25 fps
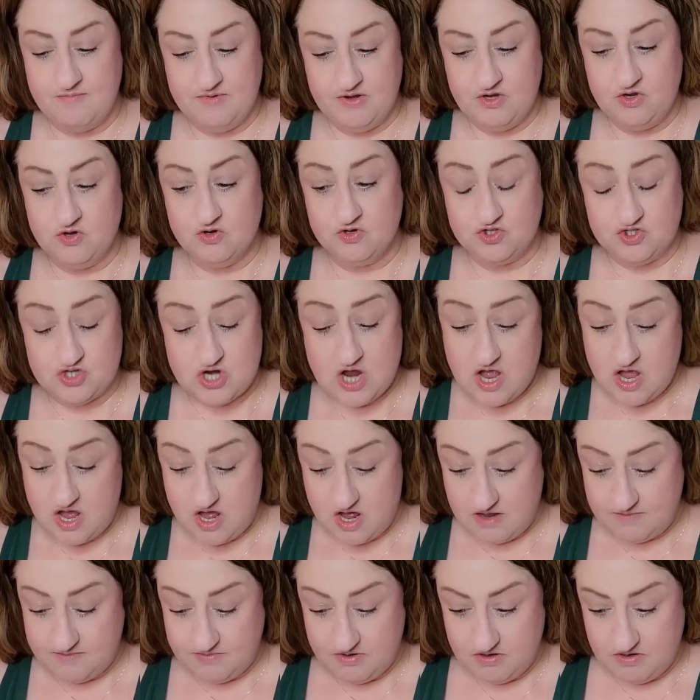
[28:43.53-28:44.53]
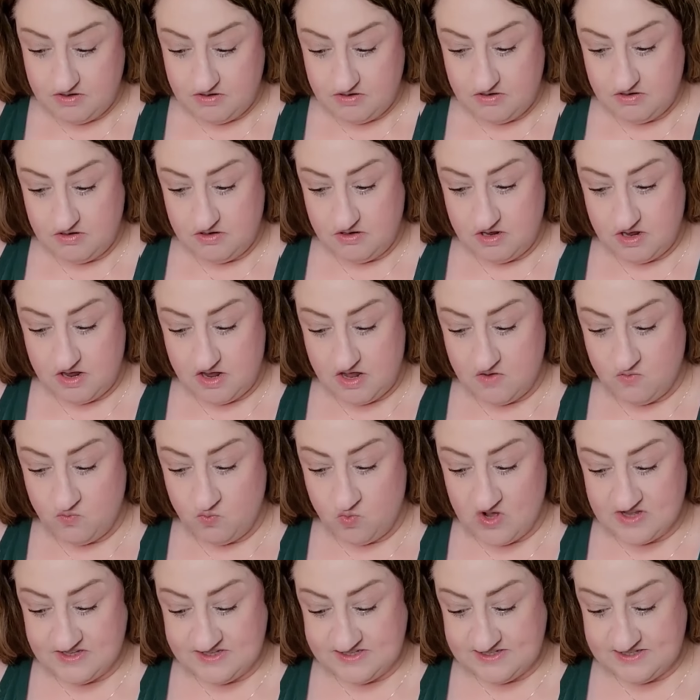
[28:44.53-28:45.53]
your job. And
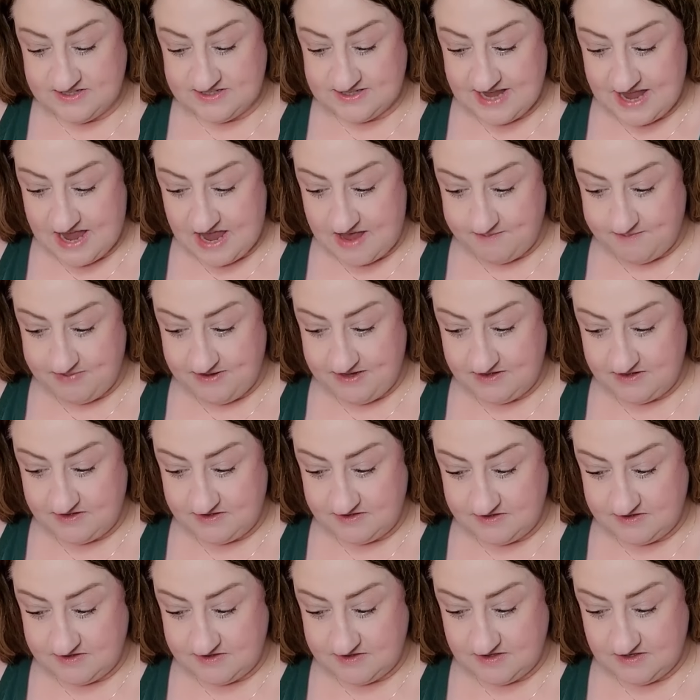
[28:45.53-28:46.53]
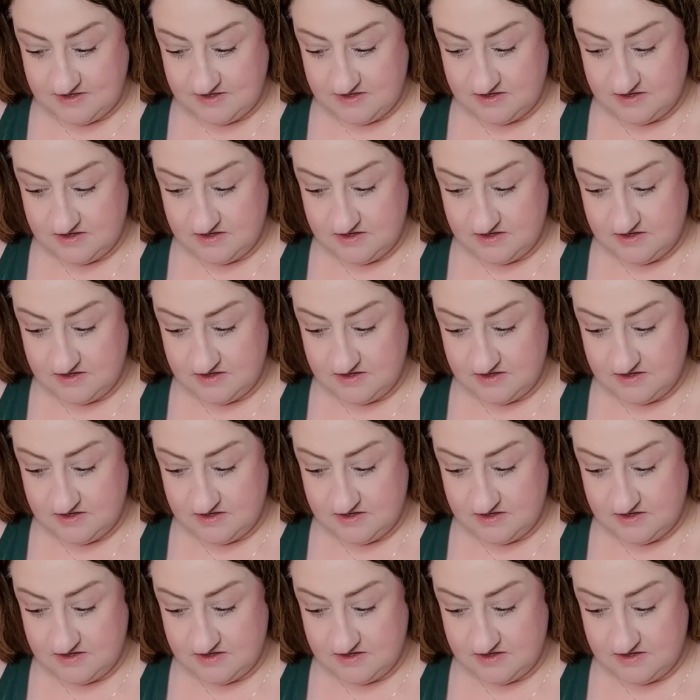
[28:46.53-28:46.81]
once this happens,